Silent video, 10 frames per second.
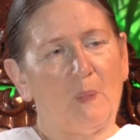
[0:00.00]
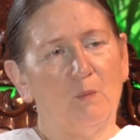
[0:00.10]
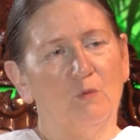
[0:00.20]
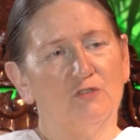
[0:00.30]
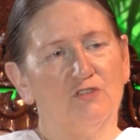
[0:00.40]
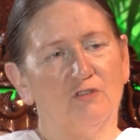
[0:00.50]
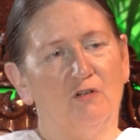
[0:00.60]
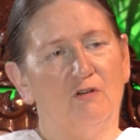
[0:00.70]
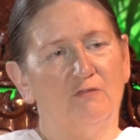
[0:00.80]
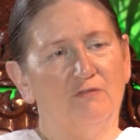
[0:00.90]
what's
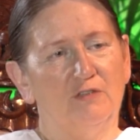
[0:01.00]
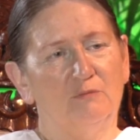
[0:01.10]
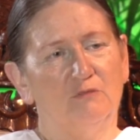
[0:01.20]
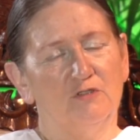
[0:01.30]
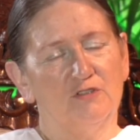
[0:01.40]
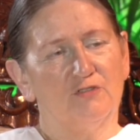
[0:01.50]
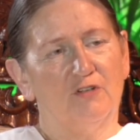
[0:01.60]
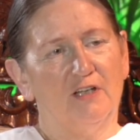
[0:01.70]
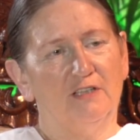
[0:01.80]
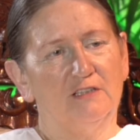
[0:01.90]
off and what's
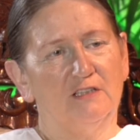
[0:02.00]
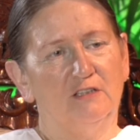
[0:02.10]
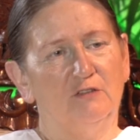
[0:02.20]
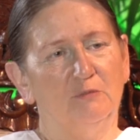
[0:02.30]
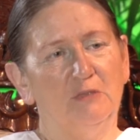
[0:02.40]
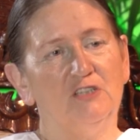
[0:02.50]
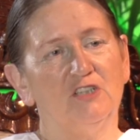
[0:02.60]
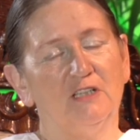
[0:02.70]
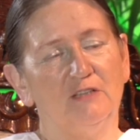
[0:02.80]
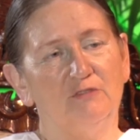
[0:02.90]
right, and you
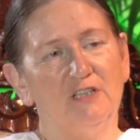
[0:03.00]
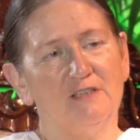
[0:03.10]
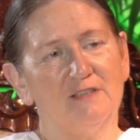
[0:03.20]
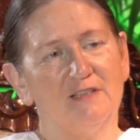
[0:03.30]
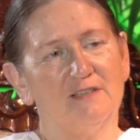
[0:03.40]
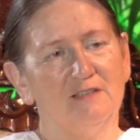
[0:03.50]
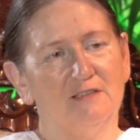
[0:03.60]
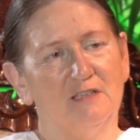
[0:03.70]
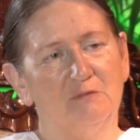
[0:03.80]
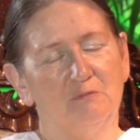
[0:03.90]
immediately reset it
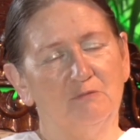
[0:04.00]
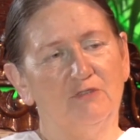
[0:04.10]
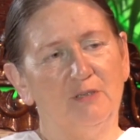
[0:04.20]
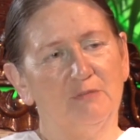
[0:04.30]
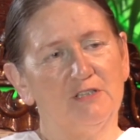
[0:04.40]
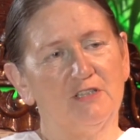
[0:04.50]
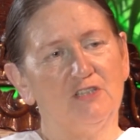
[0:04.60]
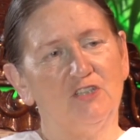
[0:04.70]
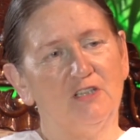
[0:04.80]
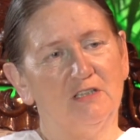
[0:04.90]
and
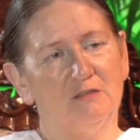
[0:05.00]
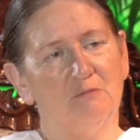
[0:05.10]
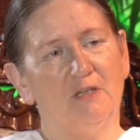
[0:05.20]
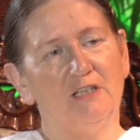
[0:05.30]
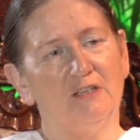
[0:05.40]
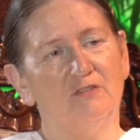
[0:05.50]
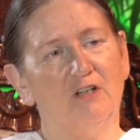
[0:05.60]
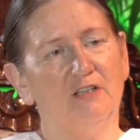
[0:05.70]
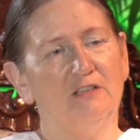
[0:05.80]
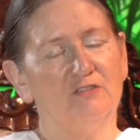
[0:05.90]
reposition it and make it
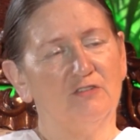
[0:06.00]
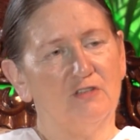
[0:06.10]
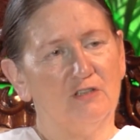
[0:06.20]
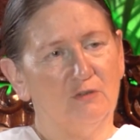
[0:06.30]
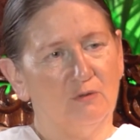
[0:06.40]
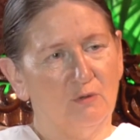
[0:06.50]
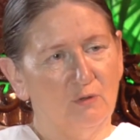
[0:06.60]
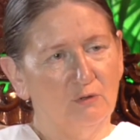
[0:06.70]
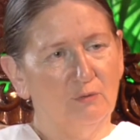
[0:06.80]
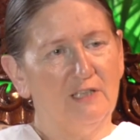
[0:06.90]
right, so that you're
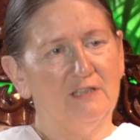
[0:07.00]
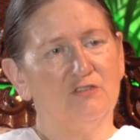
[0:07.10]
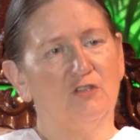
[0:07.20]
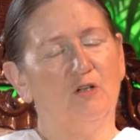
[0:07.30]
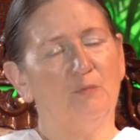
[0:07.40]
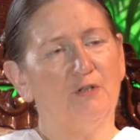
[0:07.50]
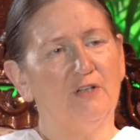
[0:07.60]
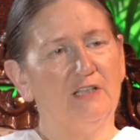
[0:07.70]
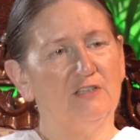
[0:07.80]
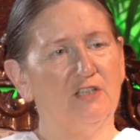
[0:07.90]
always
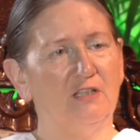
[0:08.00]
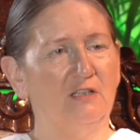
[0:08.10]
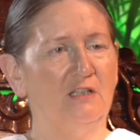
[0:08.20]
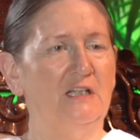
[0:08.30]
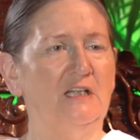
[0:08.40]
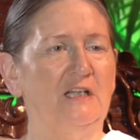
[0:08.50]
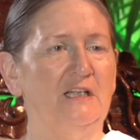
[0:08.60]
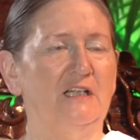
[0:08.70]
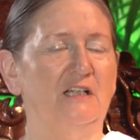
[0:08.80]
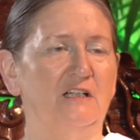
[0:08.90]
operating
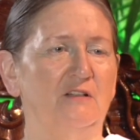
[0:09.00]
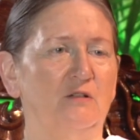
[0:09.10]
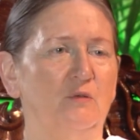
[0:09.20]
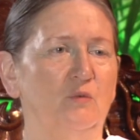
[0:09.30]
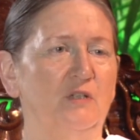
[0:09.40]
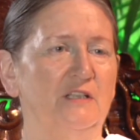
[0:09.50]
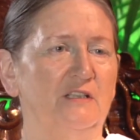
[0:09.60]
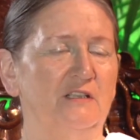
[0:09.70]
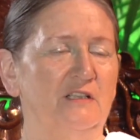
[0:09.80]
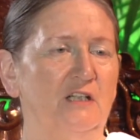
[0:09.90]

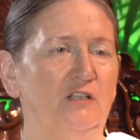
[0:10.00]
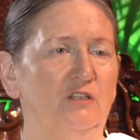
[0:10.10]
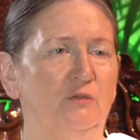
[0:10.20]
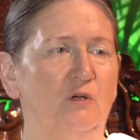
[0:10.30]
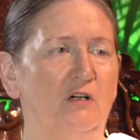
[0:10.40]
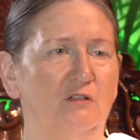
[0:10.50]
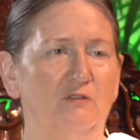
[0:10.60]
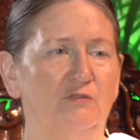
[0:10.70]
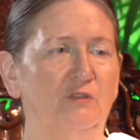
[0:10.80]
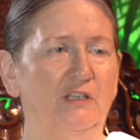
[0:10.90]
where you are
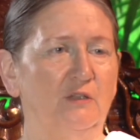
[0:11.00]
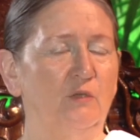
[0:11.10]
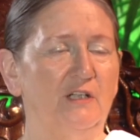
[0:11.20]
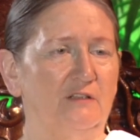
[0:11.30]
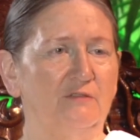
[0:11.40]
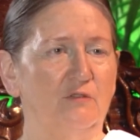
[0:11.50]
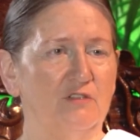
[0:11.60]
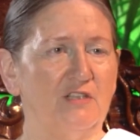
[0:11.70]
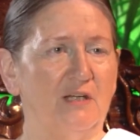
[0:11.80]
fully aware of what's